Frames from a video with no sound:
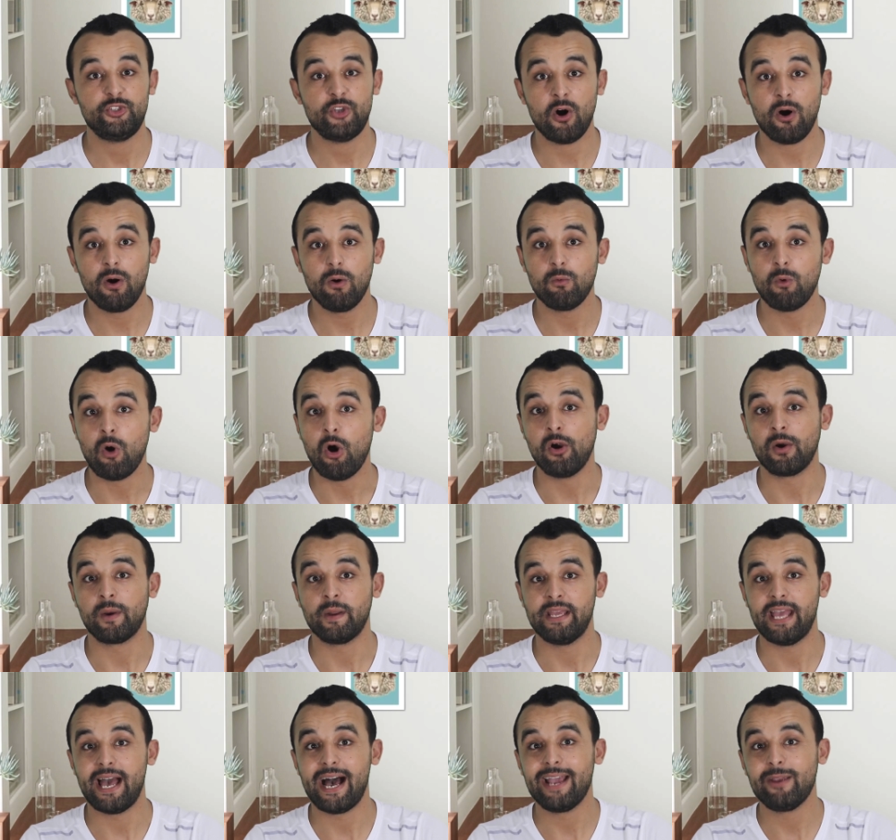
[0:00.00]
Don't
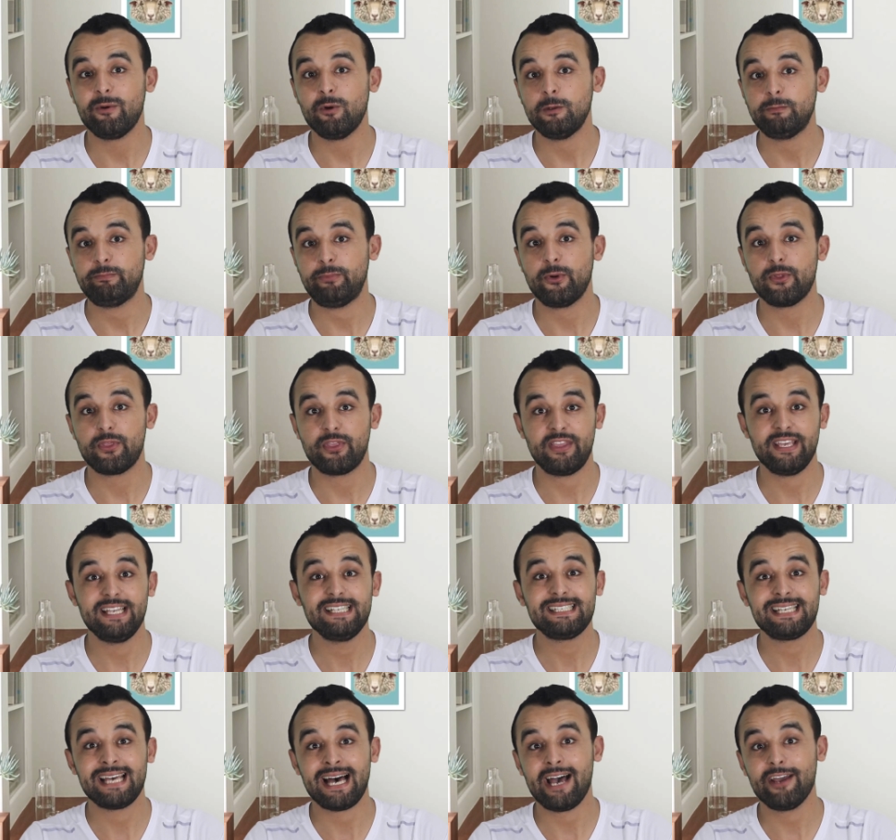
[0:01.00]
worry, I will put
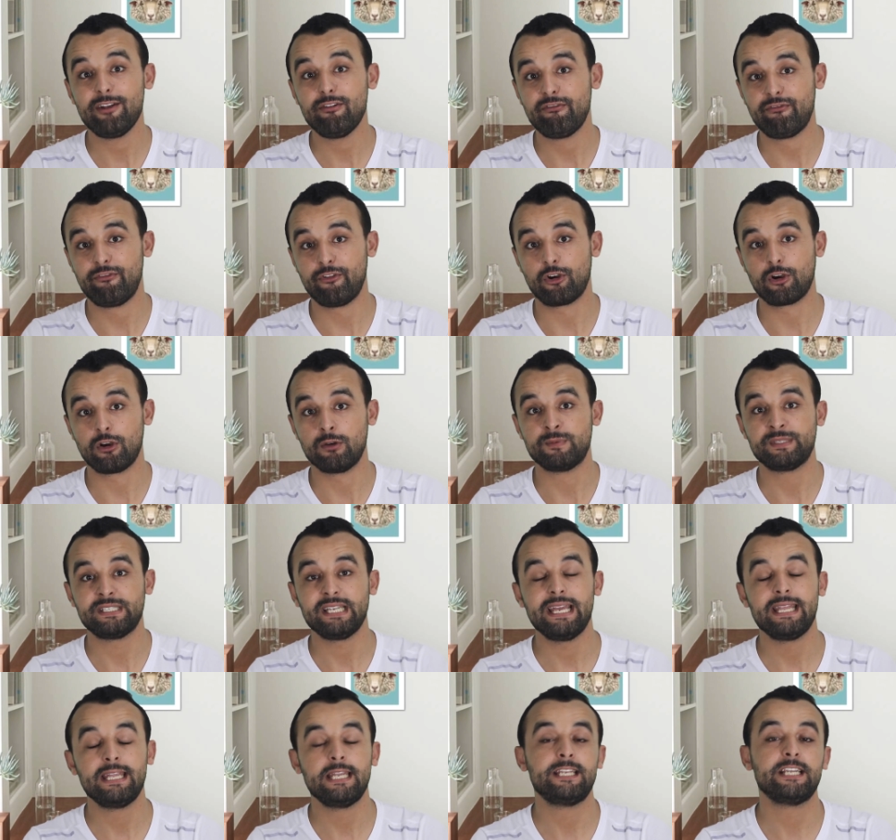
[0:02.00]
these kind of
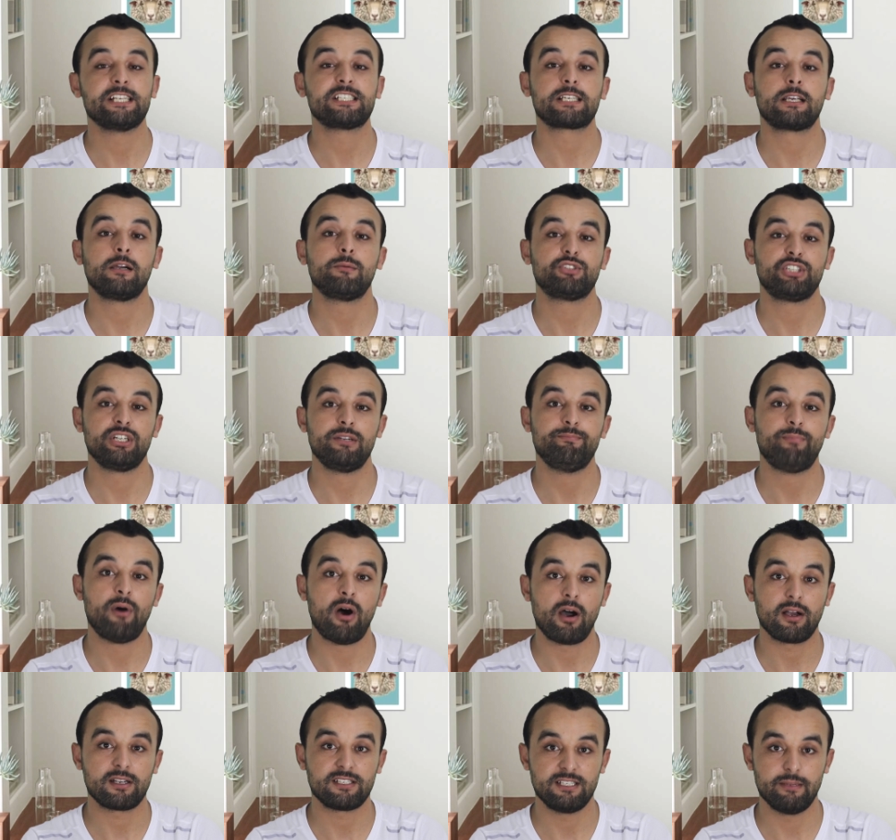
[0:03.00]
verbs in the description
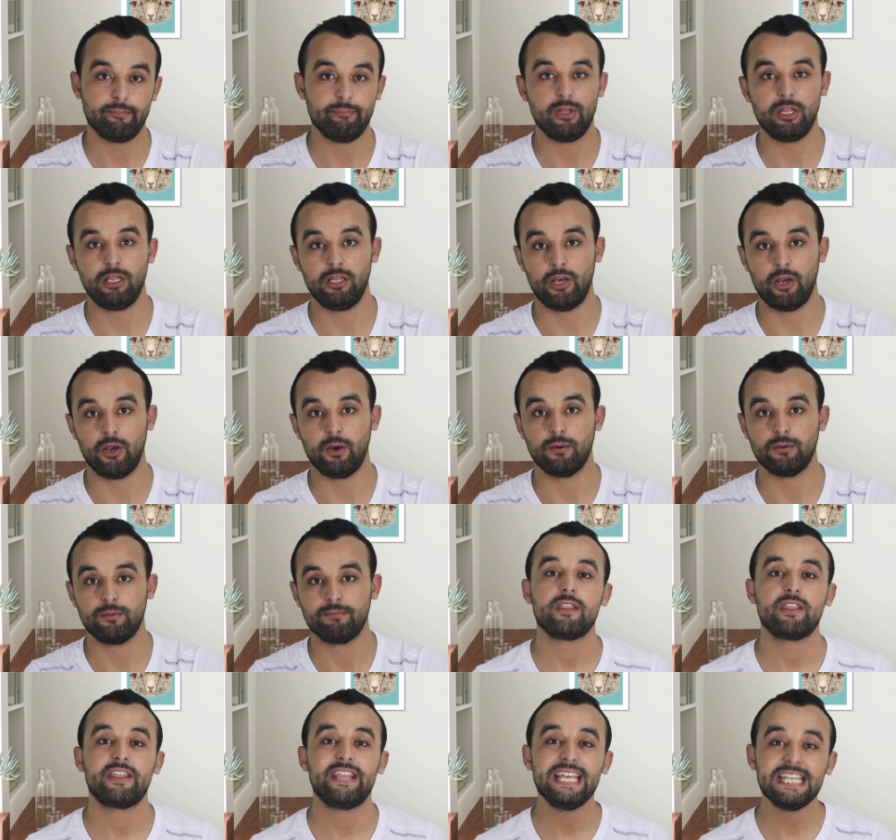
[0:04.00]
box below.
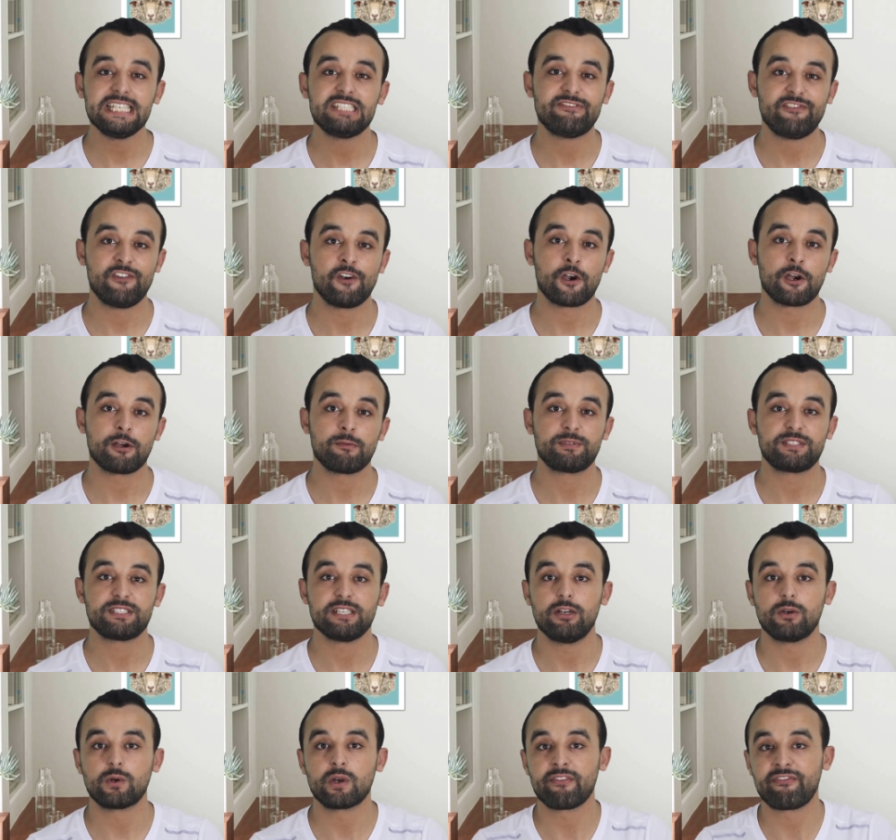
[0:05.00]
These
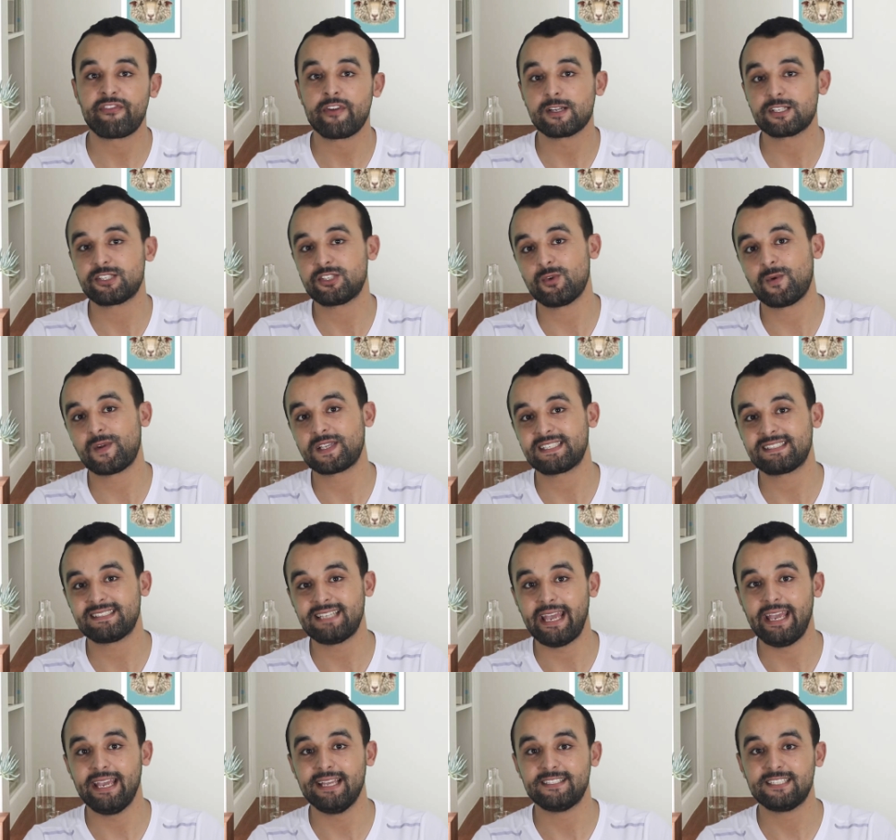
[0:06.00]
verbs refer to a
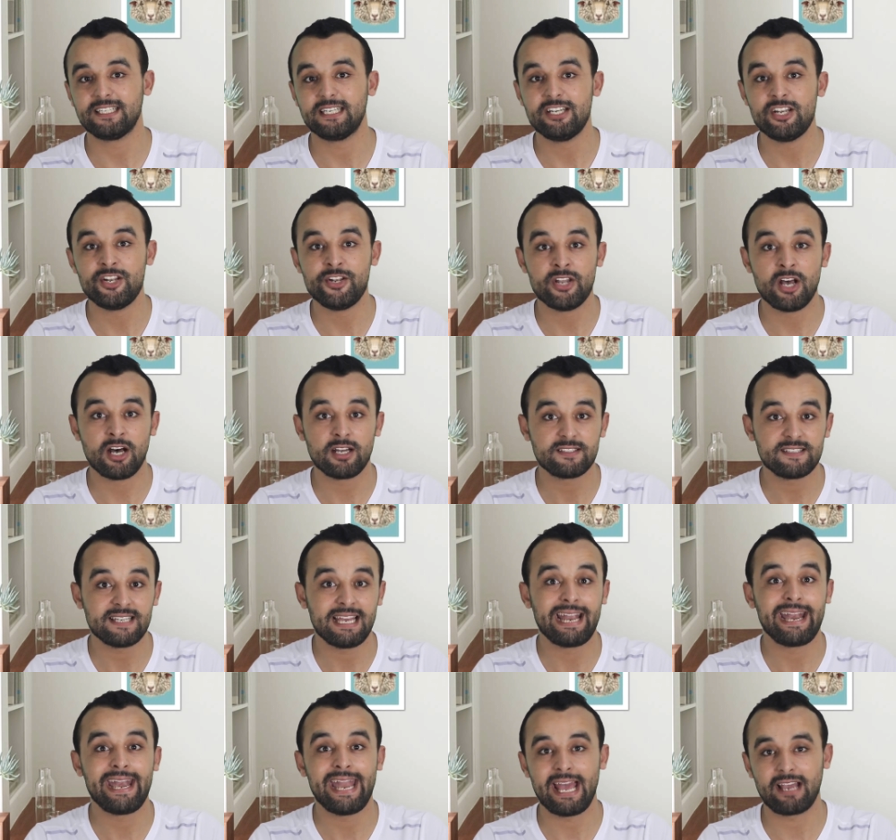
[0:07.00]
state, not
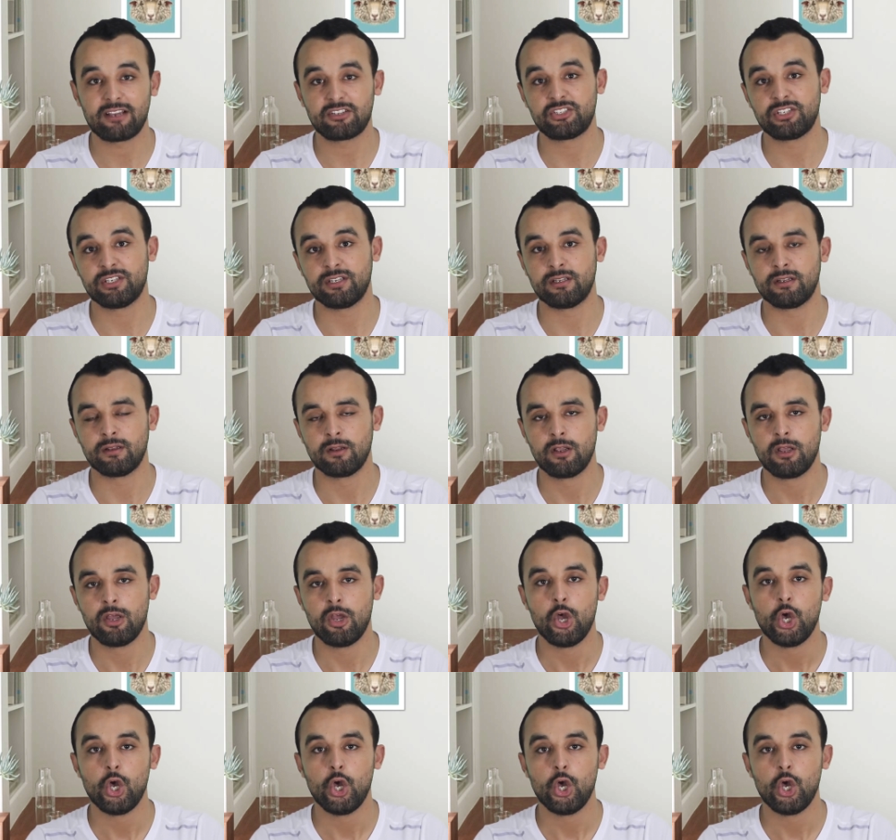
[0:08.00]
an action.